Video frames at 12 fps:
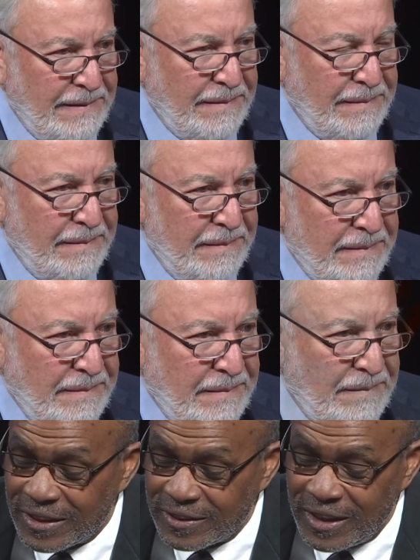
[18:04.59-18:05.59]
greater
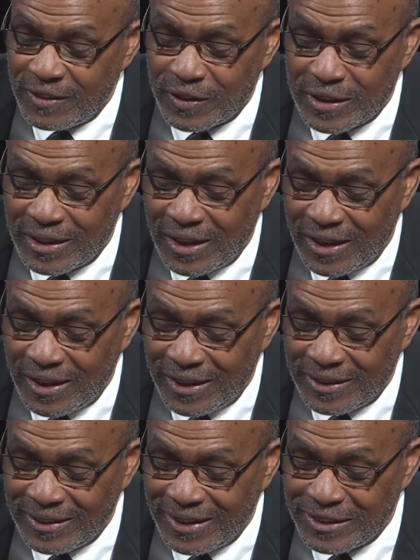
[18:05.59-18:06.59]
resonance even
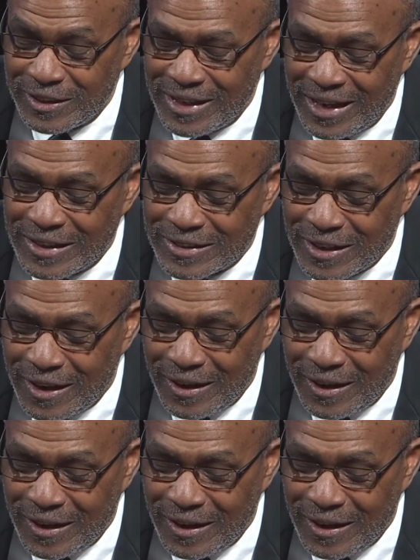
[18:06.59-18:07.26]
in today's